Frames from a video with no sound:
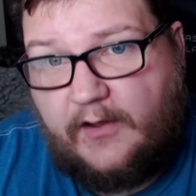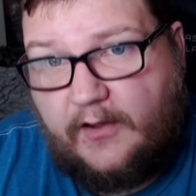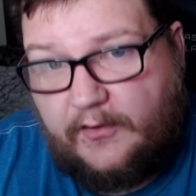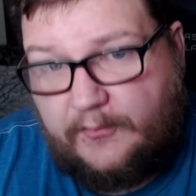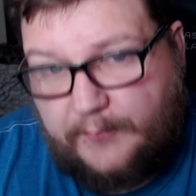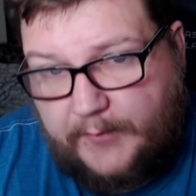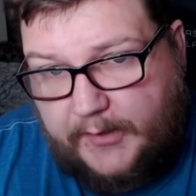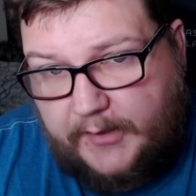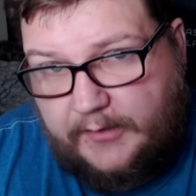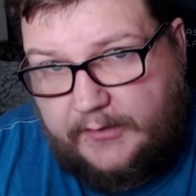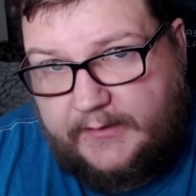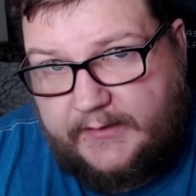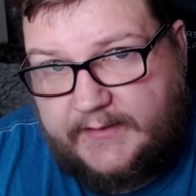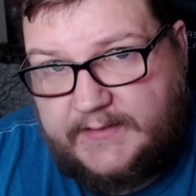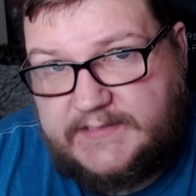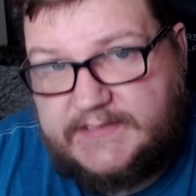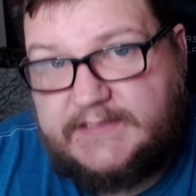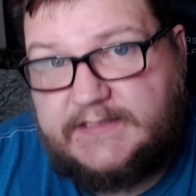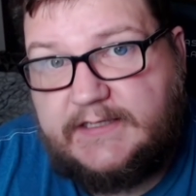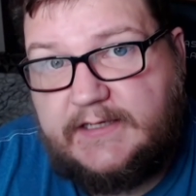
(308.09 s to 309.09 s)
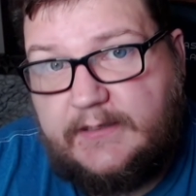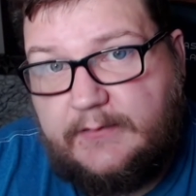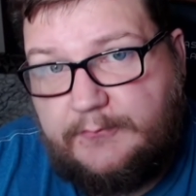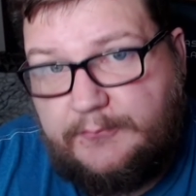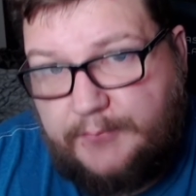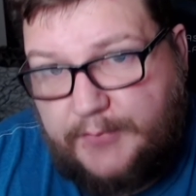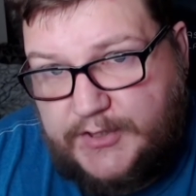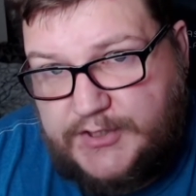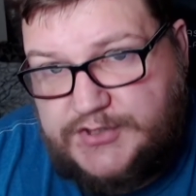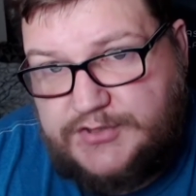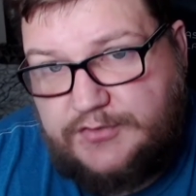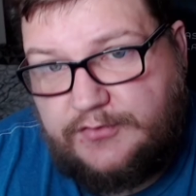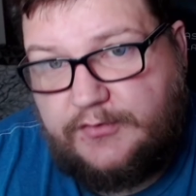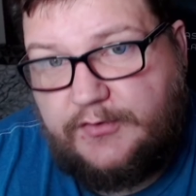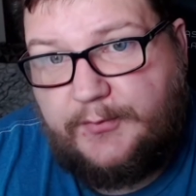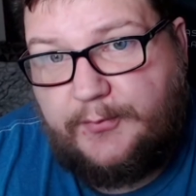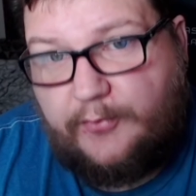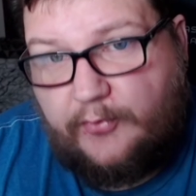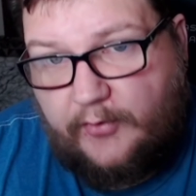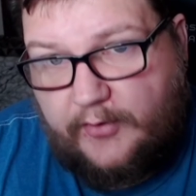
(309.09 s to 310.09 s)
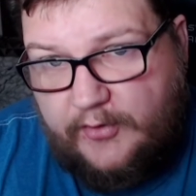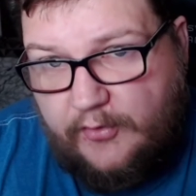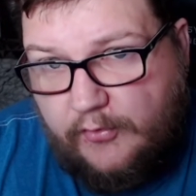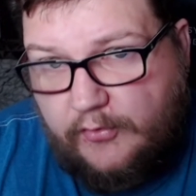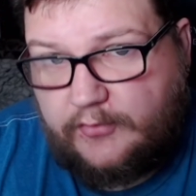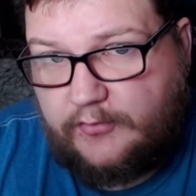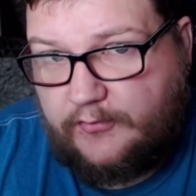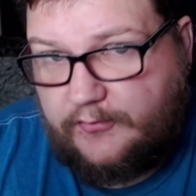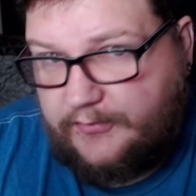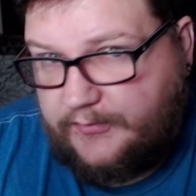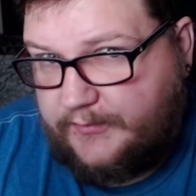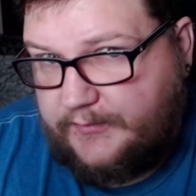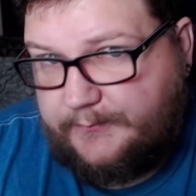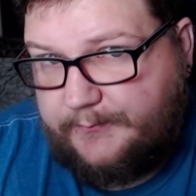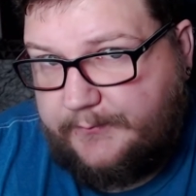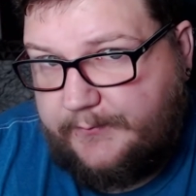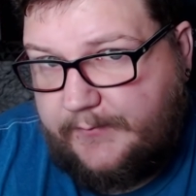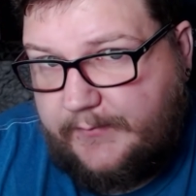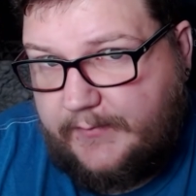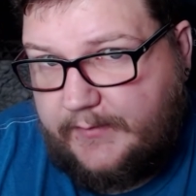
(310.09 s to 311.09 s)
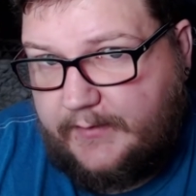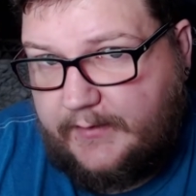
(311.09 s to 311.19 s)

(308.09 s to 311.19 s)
on release, be sure to pre-order them.